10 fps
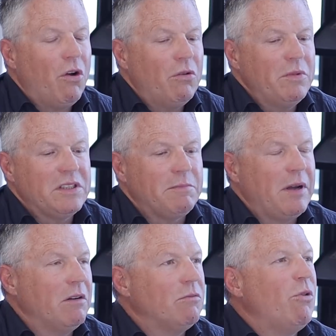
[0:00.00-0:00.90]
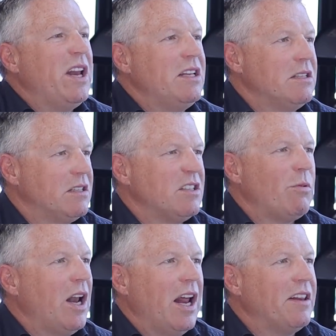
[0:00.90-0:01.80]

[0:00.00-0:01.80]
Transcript: always about wins as well.